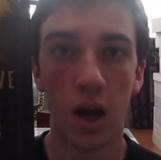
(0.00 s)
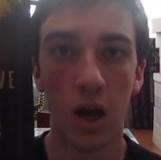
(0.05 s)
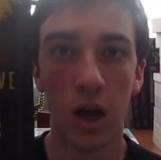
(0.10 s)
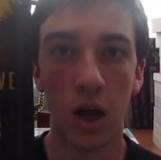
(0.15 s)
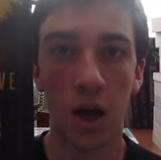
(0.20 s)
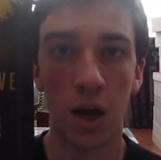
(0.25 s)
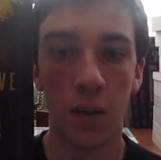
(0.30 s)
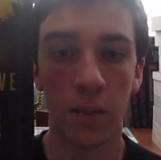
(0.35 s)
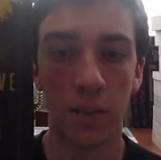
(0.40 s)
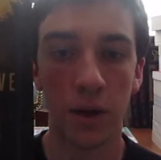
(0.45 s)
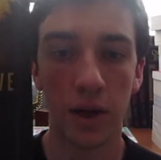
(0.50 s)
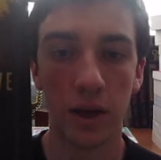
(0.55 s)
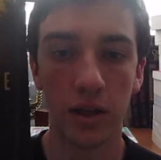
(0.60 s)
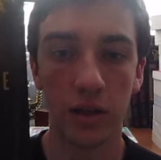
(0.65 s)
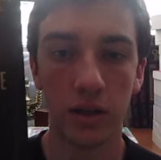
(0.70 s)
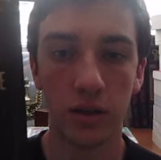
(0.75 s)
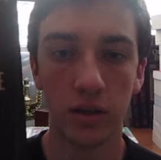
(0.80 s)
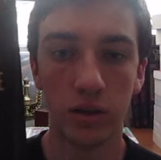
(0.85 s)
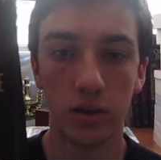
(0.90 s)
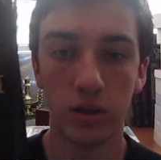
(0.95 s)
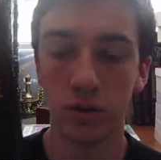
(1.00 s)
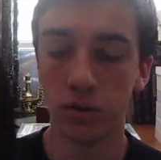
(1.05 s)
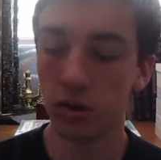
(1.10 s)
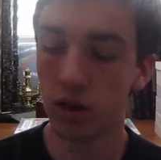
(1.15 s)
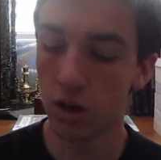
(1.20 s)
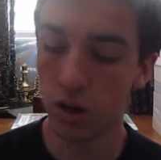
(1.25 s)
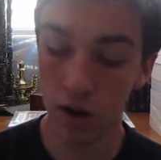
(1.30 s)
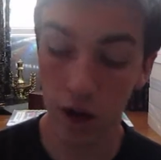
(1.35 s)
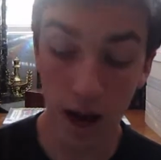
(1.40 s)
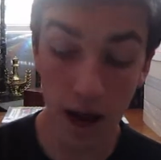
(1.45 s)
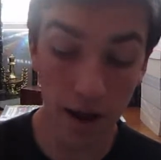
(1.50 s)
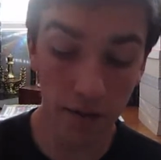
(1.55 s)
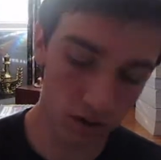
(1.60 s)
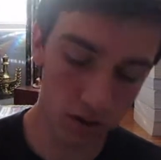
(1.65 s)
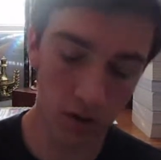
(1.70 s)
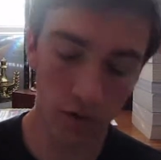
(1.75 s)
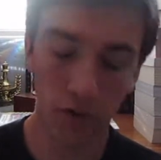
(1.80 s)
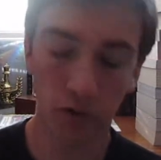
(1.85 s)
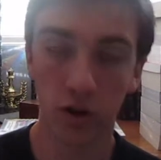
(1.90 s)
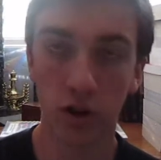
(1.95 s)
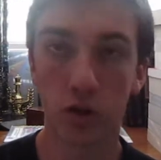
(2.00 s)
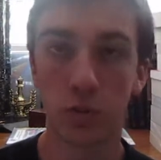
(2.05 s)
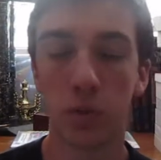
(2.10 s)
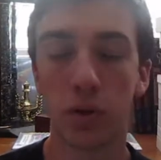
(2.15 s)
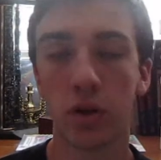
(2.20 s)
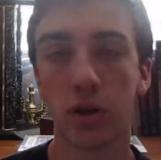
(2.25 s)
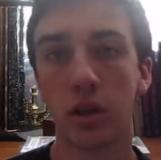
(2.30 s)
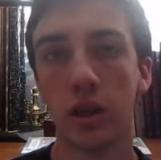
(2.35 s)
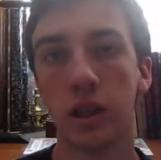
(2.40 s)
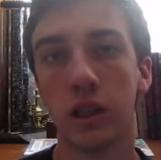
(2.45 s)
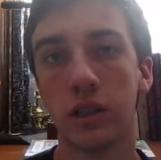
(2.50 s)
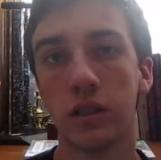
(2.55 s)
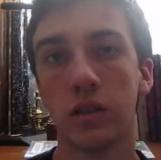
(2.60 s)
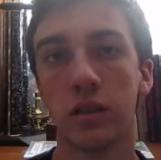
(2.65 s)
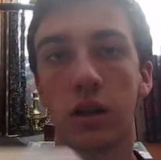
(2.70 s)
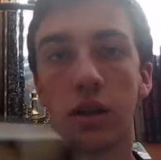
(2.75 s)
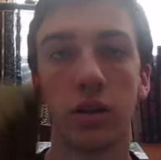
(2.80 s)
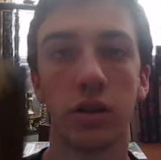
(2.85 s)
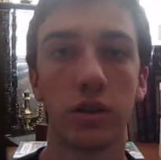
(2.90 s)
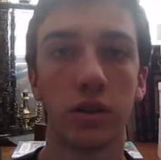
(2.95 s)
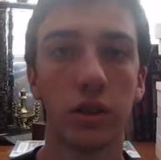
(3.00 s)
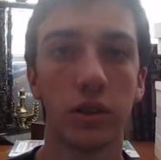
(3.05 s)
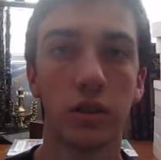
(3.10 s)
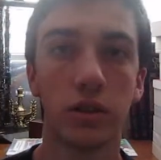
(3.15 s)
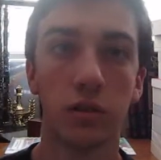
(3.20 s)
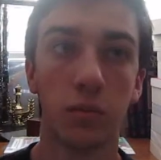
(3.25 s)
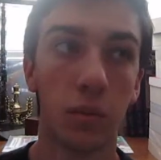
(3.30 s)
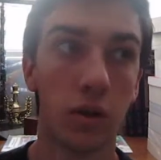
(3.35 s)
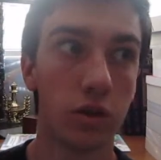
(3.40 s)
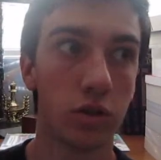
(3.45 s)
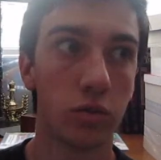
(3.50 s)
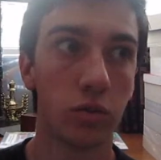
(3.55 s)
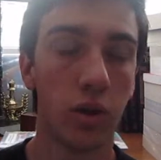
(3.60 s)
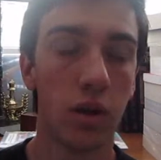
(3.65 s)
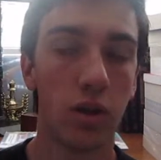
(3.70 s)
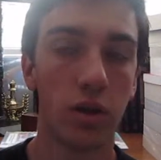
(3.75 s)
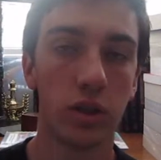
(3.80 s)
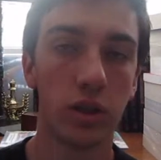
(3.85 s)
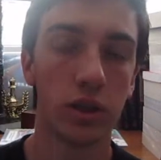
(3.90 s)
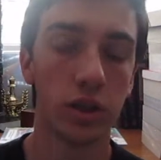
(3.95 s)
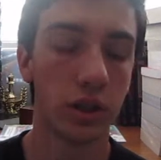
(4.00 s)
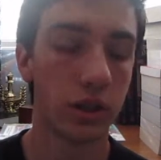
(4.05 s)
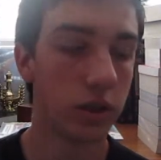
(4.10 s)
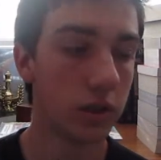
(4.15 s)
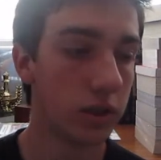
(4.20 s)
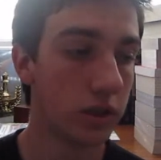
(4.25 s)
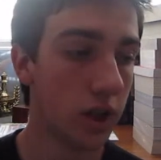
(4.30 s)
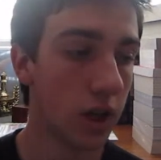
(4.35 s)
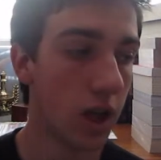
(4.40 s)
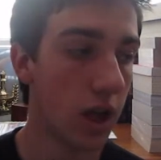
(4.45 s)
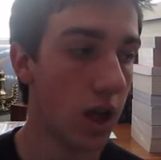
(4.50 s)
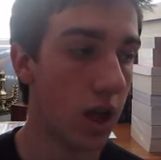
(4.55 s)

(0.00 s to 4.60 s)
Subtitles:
I do know, I have the first book in his other series, the Monstrumologist series.